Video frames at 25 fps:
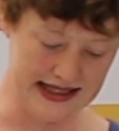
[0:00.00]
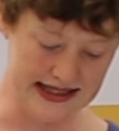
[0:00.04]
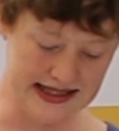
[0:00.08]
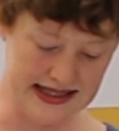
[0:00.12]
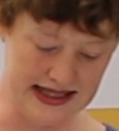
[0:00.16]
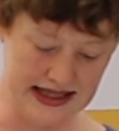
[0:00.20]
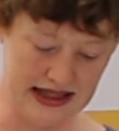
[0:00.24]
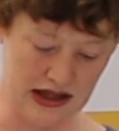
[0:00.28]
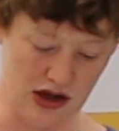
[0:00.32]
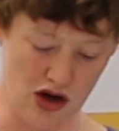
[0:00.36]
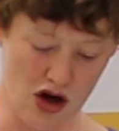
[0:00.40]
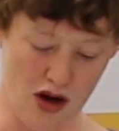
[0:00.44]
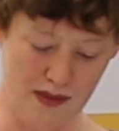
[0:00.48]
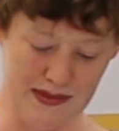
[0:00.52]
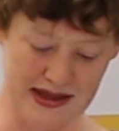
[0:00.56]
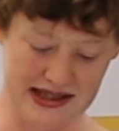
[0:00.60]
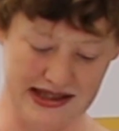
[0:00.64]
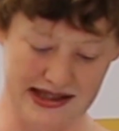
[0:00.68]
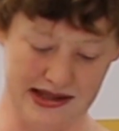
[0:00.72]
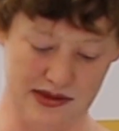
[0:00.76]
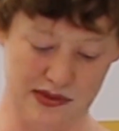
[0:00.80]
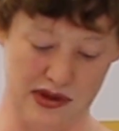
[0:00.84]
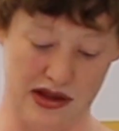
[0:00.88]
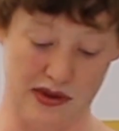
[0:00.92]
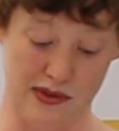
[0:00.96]
is that the
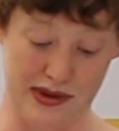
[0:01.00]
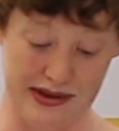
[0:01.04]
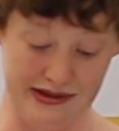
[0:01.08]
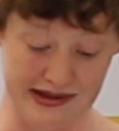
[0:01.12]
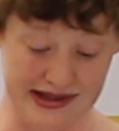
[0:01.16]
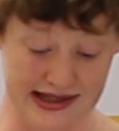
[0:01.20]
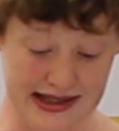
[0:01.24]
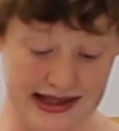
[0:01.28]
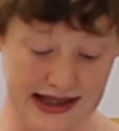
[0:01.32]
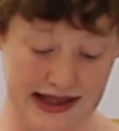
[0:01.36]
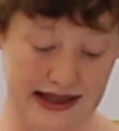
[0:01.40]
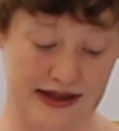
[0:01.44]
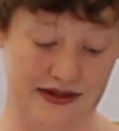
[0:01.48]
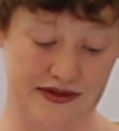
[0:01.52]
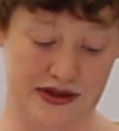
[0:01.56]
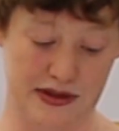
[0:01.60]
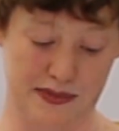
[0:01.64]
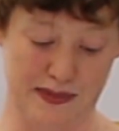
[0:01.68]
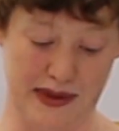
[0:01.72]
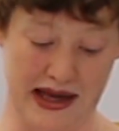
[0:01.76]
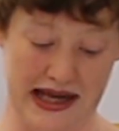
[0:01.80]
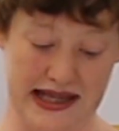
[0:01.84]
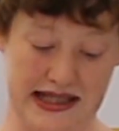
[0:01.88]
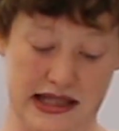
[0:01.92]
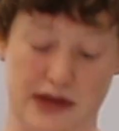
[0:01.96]
comments that we
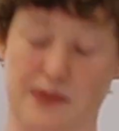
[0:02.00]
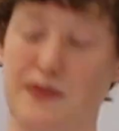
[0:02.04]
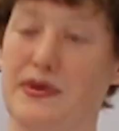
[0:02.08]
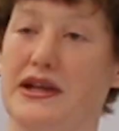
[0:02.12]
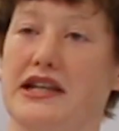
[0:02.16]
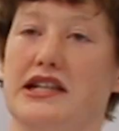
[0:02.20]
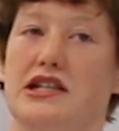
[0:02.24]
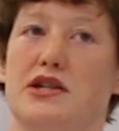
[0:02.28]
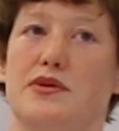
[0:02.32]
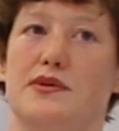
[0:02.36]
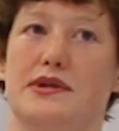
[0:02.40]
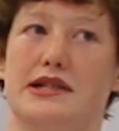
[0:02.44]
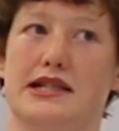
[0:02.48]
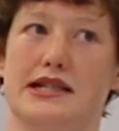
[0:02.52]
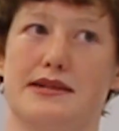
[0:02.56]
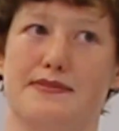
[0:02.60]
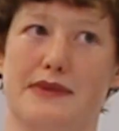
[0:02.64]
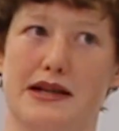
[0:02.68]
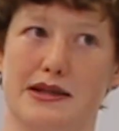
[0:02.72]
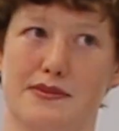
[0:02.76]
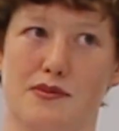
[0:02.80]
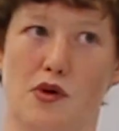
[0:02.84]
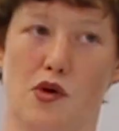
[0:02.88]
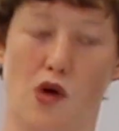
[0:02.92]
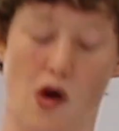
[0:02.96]
received paint a picture which is
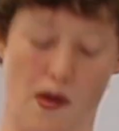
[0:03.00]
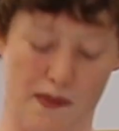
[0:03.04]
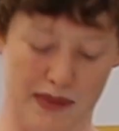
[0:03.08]
much more